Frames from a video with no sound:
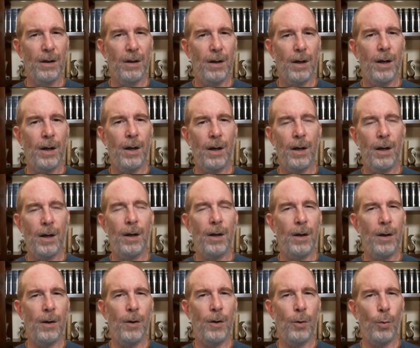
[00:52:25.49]

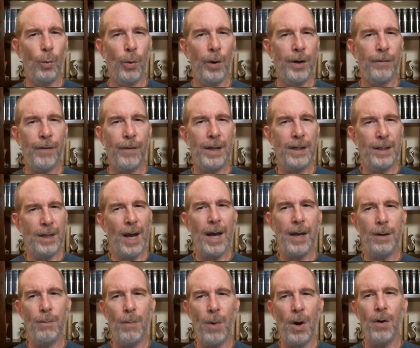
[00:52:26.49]
What if I die
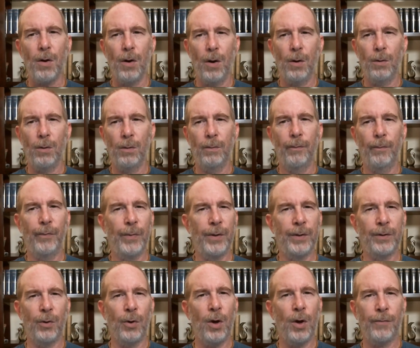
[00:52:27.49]
tomorrow? Is
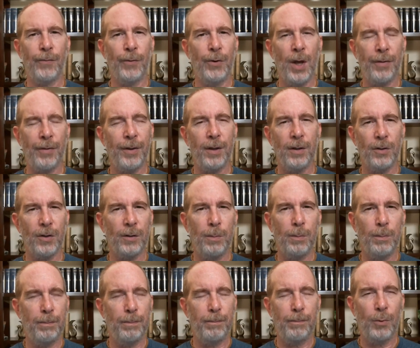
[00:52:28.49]
it all for nothing? Just
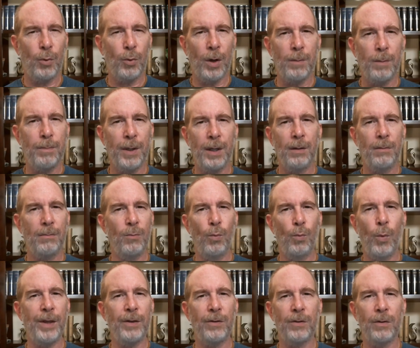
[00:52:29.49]
great big
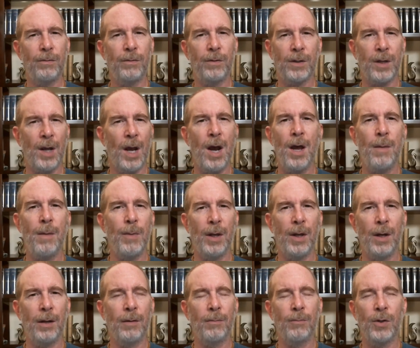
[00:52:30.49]
waste of time and
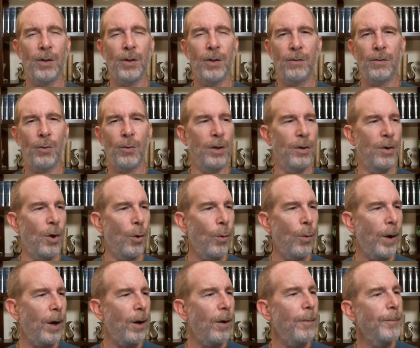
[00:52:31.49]
I'm just sort of
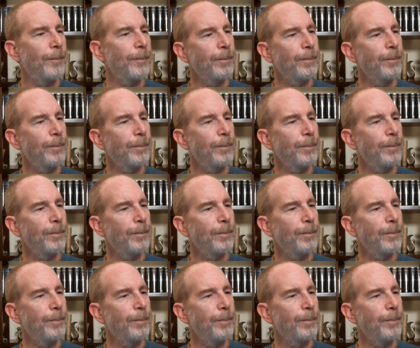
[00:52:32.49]
nowhere?